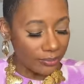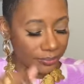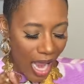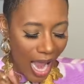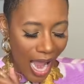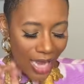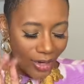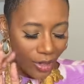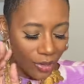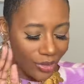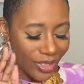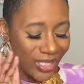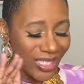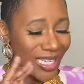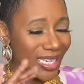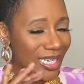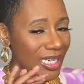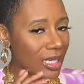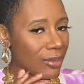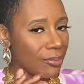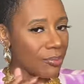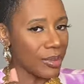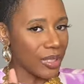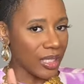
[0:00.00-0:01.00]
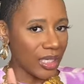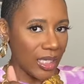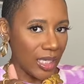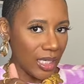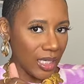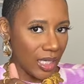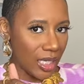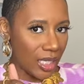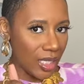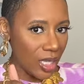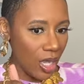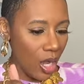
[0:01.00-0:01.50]
I don't see any
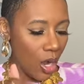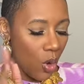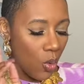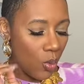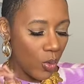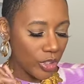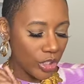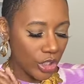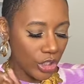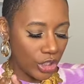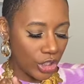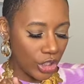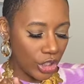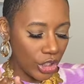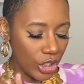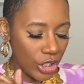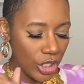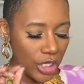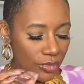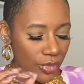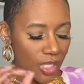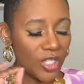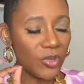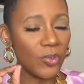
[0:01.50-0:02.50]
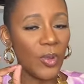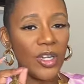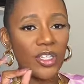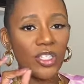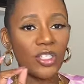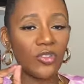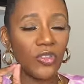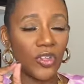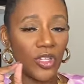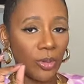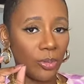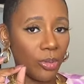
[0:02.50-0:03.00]
bleeding though, which is good, especially
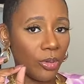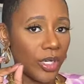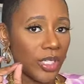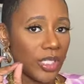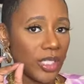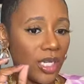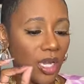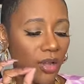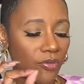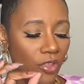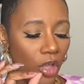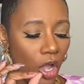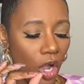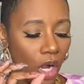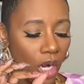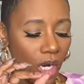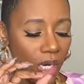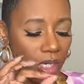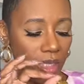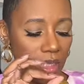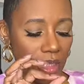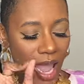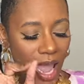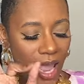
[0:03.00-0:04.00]
for the printing of the hearts.